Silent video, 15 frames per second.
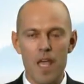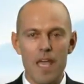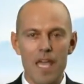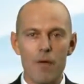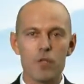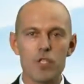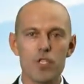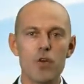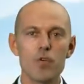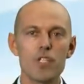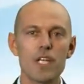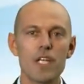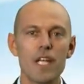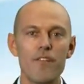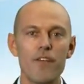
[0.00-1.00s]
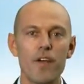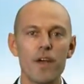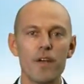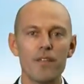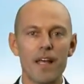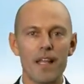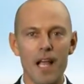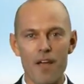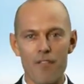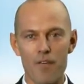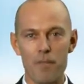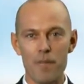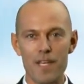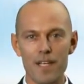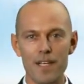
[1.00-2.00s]
It was so significant that I
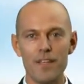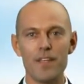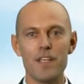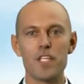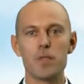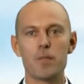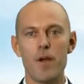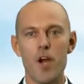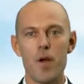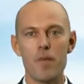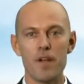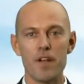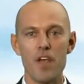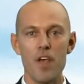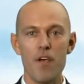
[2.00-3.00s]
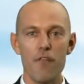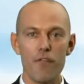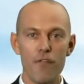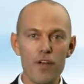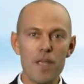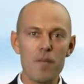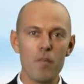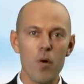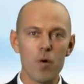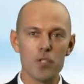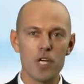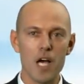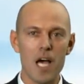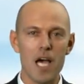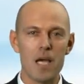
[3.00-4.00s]
repeated the experiment 3 more
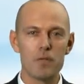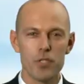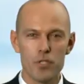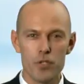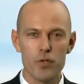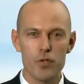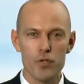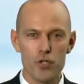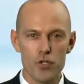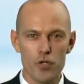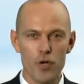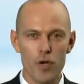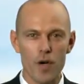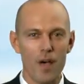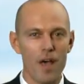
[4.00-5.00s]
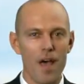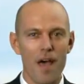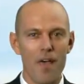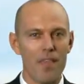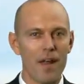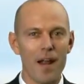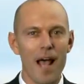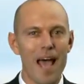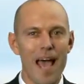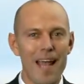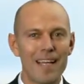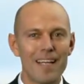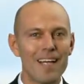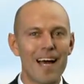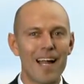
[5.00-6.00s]
times just to ensure that I
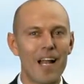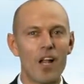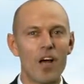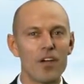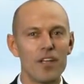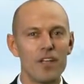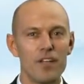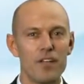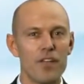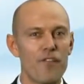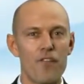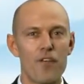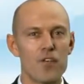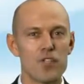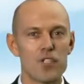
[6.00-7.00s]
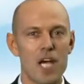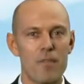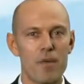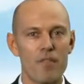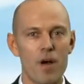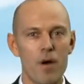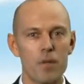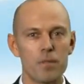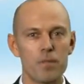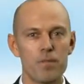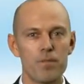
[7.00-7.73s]
hadn't got lucky the first time around.